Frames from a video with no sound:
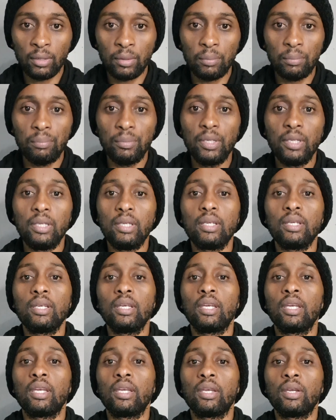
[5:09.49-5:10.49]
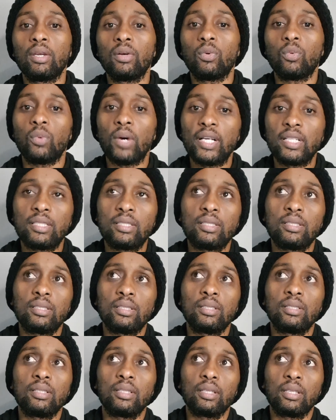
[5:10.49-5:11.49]
meaning what
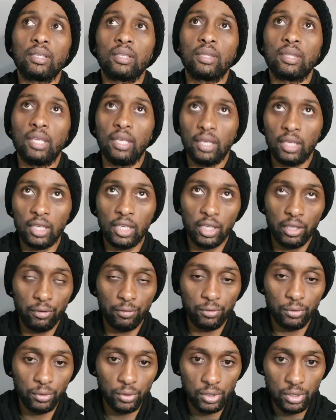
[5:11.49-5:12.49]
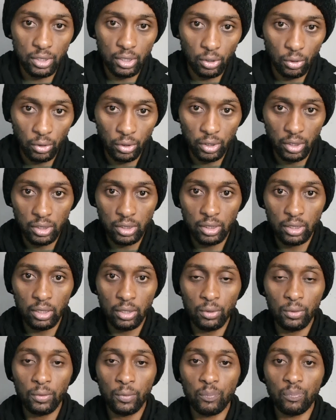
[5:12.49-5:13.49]
they give you is the
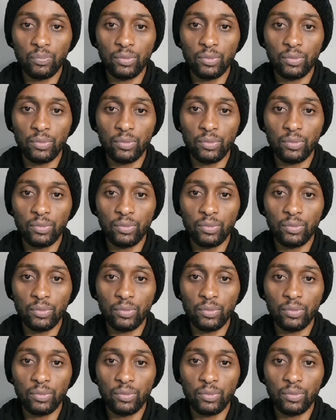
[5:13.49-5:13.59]
original,